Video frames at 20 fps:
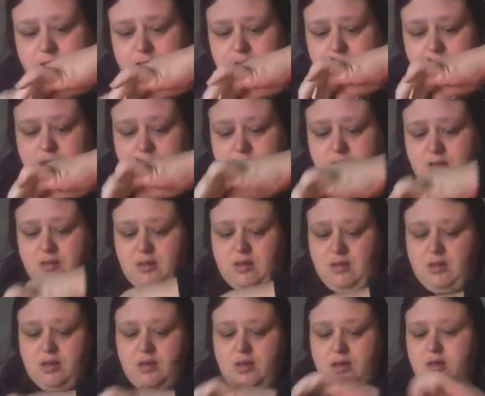it.
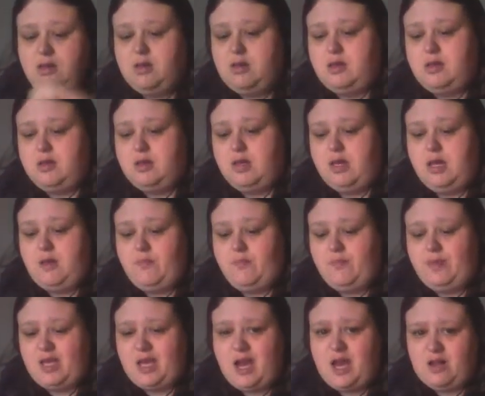
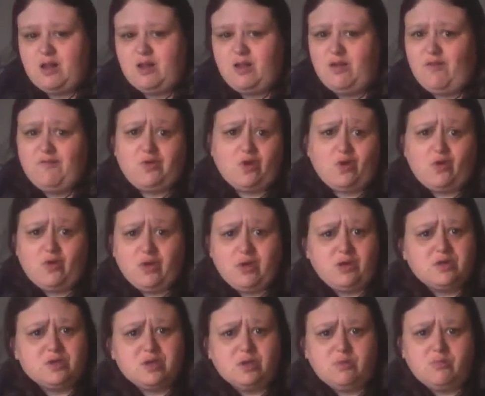Cat glove toy or
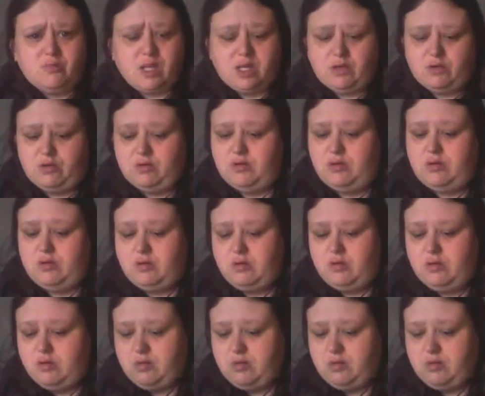something, I don't know.